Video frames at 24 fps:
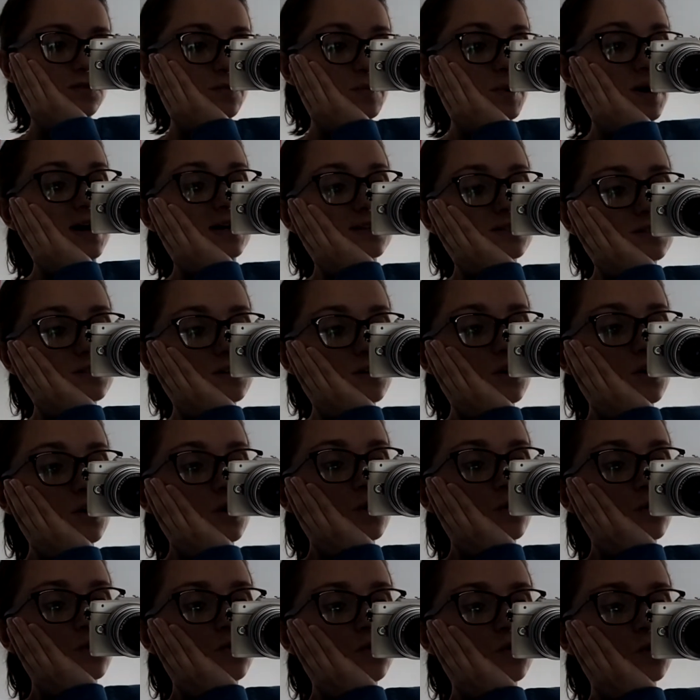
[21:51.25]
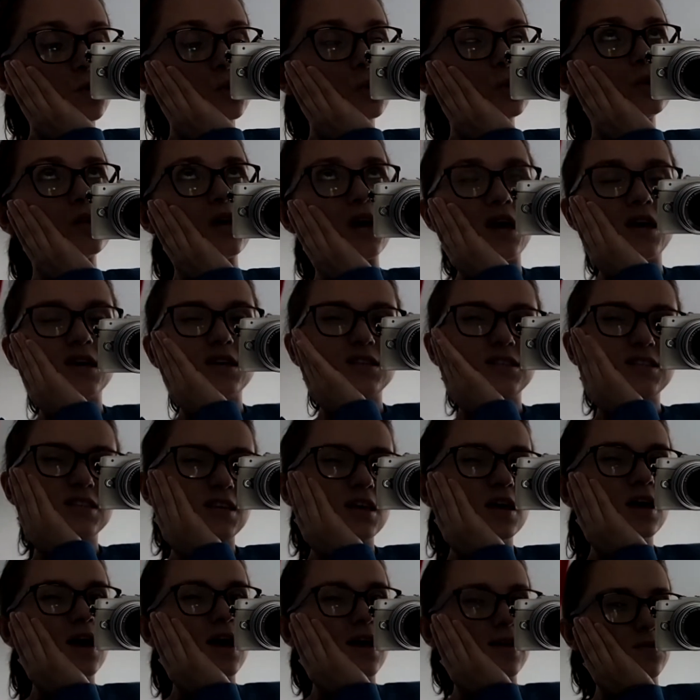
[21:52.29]
past few days
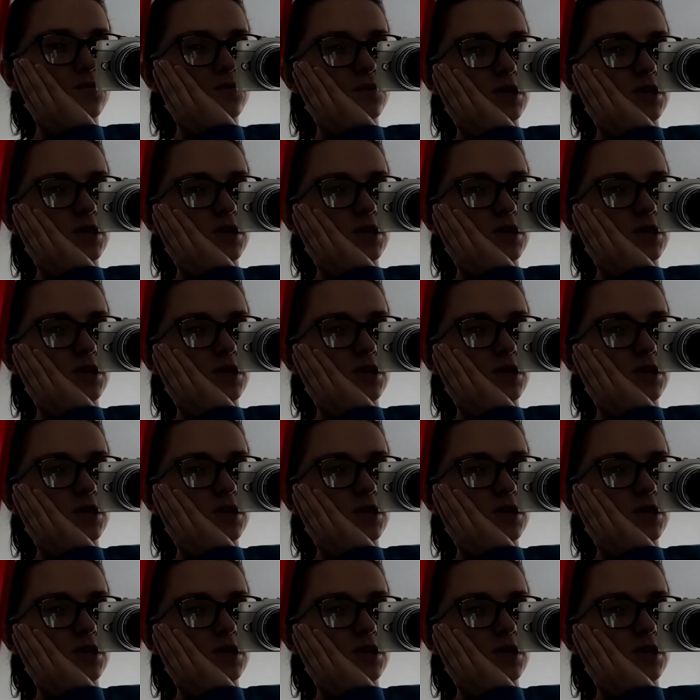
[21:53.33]
and